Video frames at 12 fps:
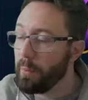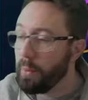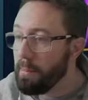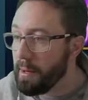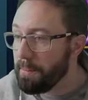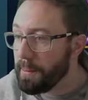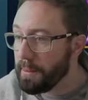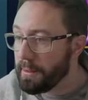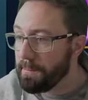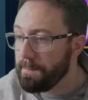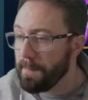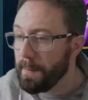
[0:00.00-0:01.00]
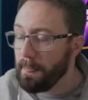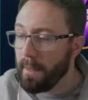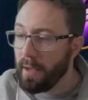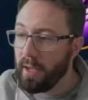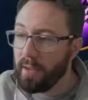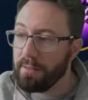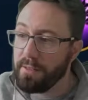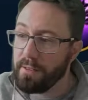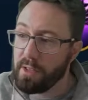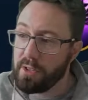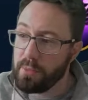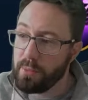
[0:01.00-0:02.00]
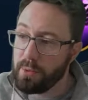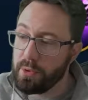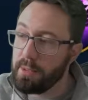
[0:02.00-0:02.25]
We might build him for faction wars.